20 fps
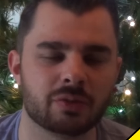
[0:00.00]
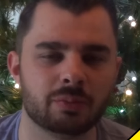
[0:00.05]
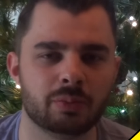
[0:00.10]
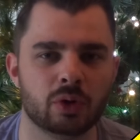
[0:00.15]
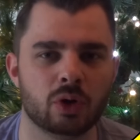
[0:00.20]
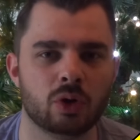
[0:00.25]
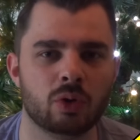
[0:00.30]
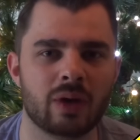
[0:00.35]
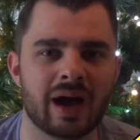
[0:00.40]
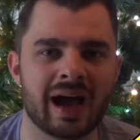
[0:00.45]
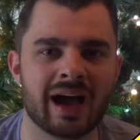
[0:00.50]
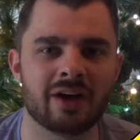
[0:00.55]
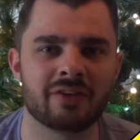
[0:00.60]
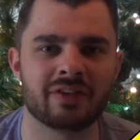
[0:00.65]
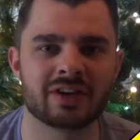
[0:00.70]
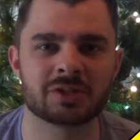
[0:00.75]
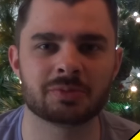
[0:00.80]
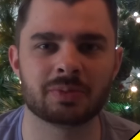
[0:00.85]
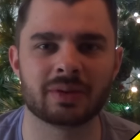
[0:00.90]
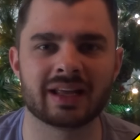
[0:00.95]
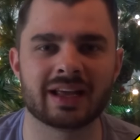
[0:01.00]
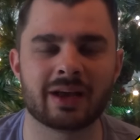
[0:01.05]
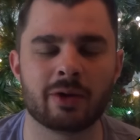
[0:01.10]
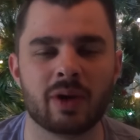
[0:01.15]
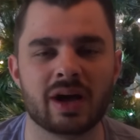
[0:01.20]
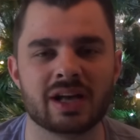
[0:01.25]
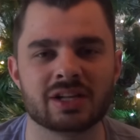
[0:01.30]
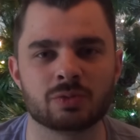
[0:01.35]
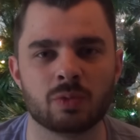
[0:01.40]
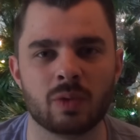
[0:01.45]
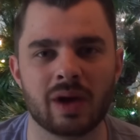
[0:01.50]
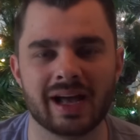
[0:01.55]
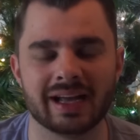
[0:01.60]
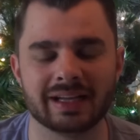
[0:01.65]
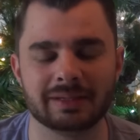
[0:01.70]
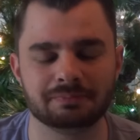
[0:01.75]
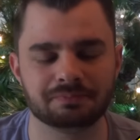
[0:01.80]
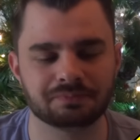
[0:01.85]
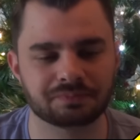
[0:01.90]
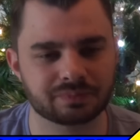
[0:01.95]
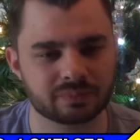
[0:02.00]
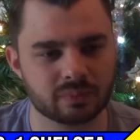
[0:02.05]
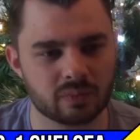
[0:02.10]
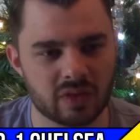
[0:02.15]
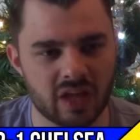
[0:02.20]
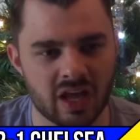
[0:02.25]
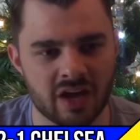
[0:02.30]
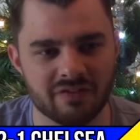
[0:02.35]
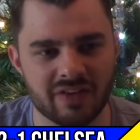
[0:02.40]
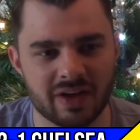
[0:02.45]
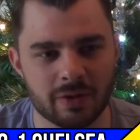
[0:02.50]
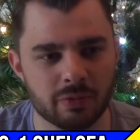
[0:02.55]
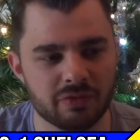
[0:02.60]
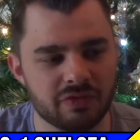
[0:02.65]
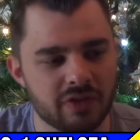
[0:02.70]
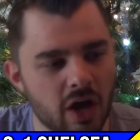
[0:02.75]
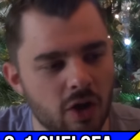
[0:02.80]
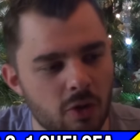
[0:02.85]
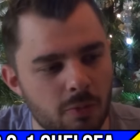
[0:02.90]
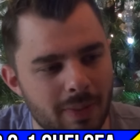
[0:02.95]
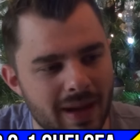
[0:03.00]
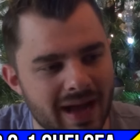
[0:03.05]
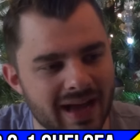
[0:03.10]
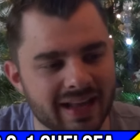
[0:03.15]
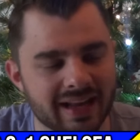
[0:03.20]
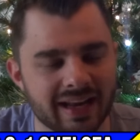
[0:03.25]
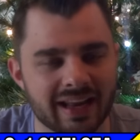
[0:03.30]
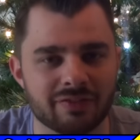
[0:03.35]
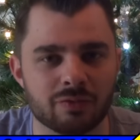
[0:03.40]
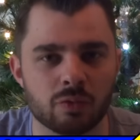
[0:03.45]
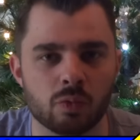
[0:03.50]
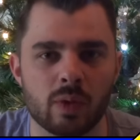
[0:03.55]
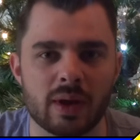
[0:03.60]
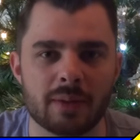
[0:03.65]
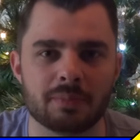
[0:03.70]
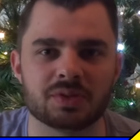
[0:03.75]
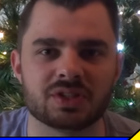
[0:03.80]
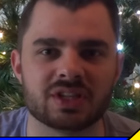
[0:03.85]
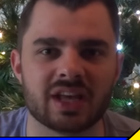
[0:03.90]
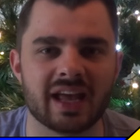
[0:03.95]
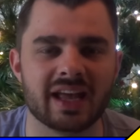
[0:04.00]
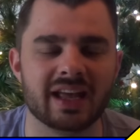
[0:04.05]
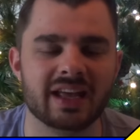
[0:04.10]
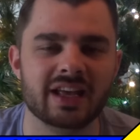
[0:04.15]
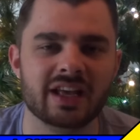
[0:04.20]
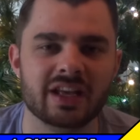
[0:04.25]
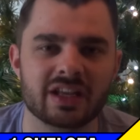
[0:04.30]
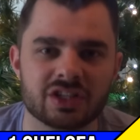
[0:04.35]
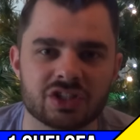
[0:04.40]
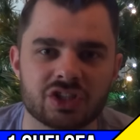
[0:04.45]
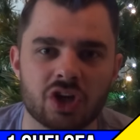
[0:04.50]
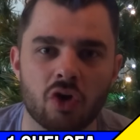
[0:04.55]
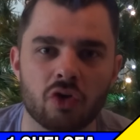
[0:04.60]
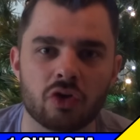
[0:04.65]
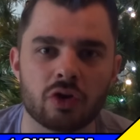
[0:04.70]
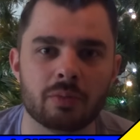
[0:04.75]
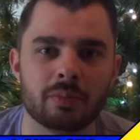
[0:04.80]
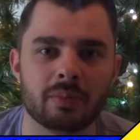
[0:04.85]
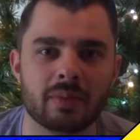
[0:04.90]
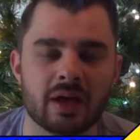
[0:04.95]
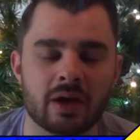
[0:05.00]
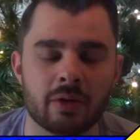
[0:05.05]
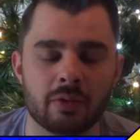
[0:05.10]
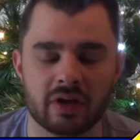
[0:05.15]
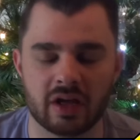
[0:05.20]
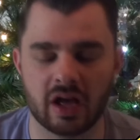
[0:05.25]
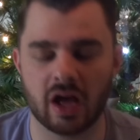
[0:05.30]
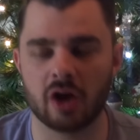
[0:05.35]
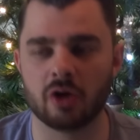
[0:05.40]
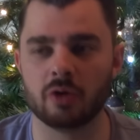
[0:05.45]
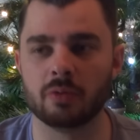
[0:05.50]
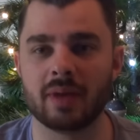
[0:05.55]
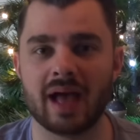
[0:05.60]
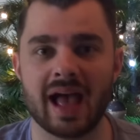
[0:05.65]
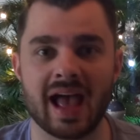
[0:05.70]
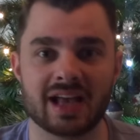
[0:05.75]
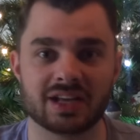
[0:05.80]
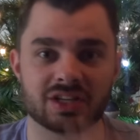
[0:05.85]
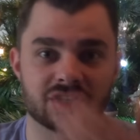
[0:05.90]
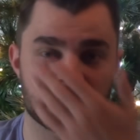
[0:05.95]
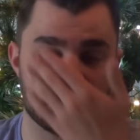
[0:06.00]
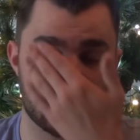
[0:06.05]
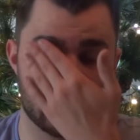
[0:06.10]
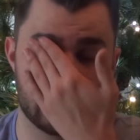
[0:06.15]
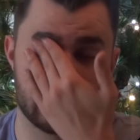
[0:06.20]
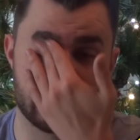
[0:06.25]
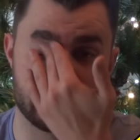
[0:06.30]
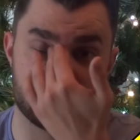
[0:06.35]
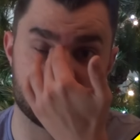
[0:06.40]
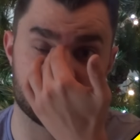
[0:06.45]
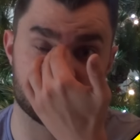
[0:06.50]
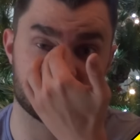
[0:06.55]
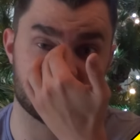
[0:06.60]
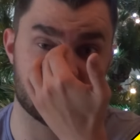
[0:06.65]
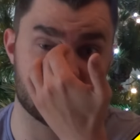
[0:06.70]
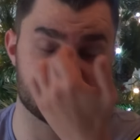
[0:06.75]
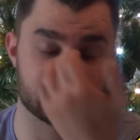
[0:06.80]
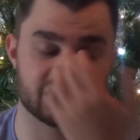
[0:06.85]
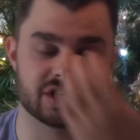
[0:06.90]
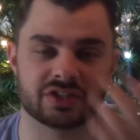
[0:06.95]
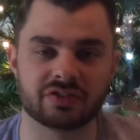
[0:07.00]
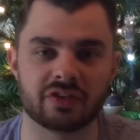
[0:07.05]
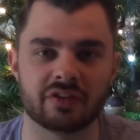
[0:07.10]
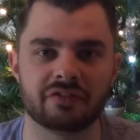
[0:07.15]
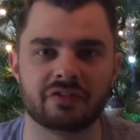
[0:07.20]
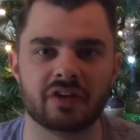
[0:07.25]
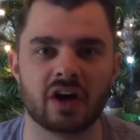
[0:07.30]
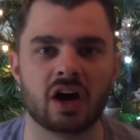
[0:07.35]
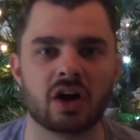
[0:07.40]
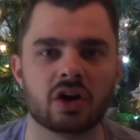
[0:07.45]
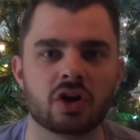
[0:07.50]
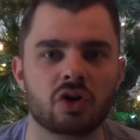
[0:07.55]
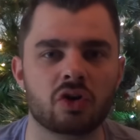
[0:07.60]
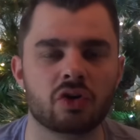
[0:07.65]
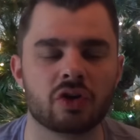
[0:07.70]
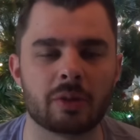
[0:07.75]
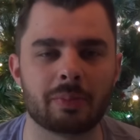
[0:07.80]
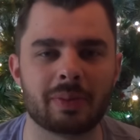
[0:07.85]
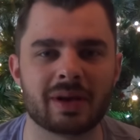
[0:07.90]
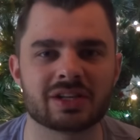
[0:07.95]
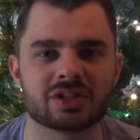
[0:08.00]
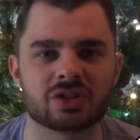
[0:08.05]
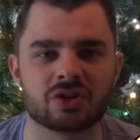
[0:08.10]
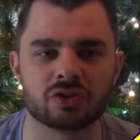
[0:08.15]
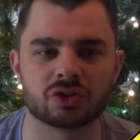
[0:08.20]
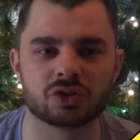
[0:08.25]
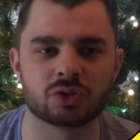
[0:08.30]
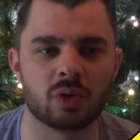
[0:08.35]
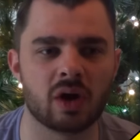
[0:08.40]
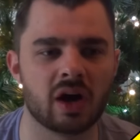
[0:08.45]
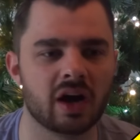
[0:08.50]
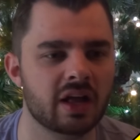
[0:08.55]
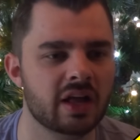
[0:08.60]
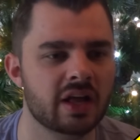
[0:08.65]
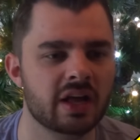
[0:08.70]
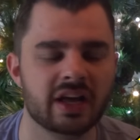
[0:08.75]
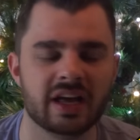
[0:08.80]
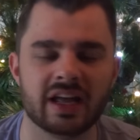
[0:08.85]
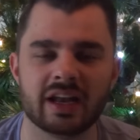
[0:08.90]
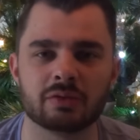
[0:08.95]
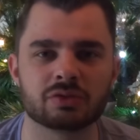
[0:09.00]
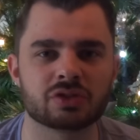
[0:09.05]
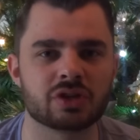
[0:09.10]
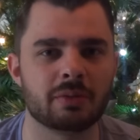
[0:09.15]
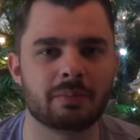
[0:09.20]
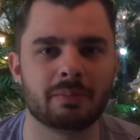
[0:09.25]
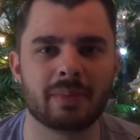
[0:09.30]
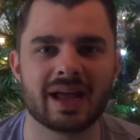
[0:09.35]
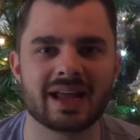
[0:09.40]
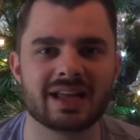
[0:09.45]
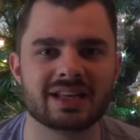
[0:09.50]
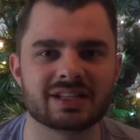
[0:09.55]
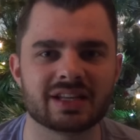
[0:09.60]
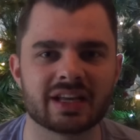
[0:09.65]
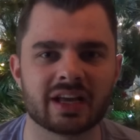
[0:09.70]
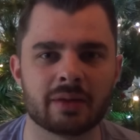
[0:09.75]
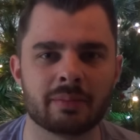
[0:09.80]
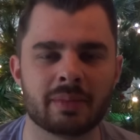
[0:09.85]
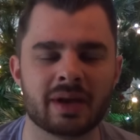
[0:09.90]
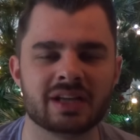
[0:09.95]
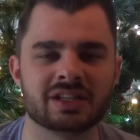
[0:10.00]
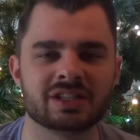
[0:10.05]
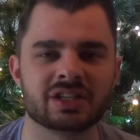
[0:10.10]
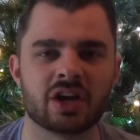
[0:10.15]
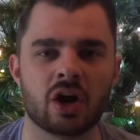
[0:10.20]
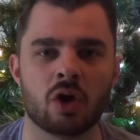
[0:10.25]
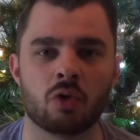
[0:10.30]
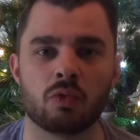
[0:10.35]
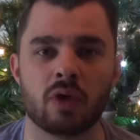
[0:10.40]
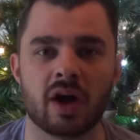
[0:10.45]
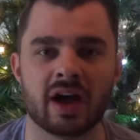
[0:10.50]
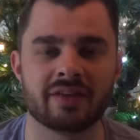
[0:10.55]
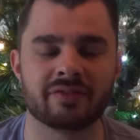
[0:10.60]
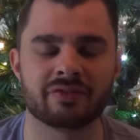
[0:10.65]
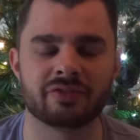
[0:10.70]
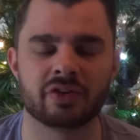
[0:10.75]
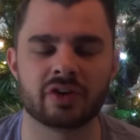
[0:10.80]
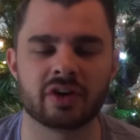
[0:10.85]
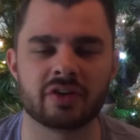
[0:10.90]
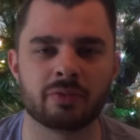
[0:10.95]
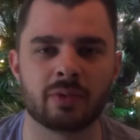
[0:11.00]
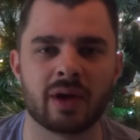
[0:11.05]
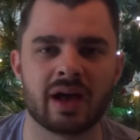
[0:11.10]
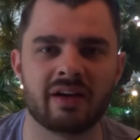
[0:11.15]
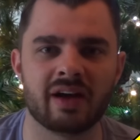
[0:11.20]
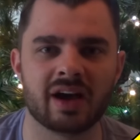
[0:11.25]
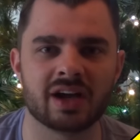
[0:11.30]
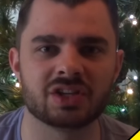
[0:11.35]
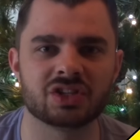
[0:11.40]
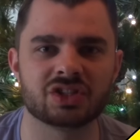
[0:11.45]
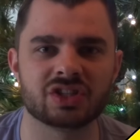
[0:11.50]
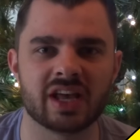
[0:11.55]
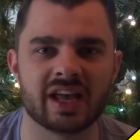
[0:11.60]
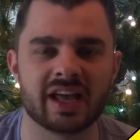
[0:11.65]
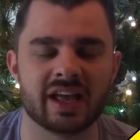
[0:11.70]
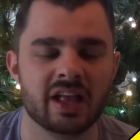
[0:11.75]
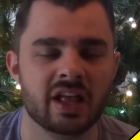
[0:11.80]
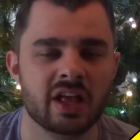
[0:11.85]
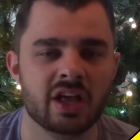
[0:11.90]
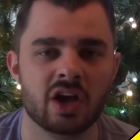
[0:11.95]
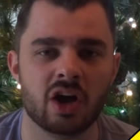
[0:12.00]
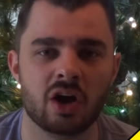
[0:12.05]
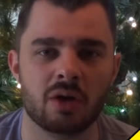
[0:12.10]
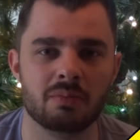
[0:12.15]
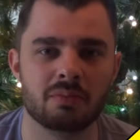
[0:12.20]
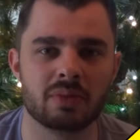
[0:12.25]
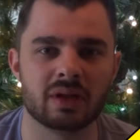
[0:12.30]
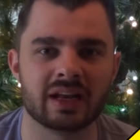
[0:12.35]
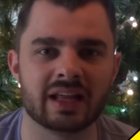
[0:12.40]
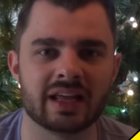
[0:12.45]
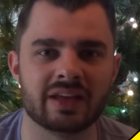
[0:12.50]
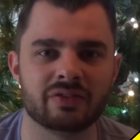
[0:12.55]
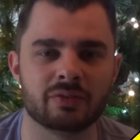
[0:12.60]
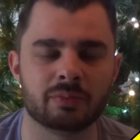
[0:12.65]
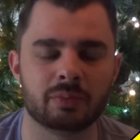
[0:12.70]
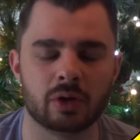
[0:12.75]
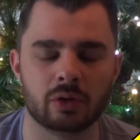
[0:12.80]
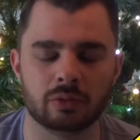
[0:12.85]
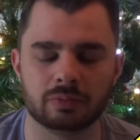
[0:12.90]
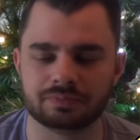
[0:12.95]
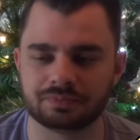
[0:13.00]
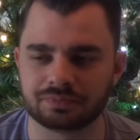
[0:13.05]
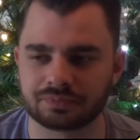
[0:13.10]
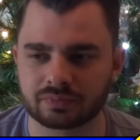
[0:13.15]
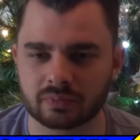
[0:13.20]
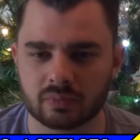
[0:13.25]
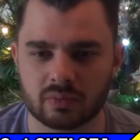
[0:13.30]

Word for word: the ball out of Azpilicueta's way, and then with no backlift, whips it, Tottenham home-esque earlier in the season, to the far corner past Courtois, and it was an amazing, amazing goal right in front of where I sit. Unbelievable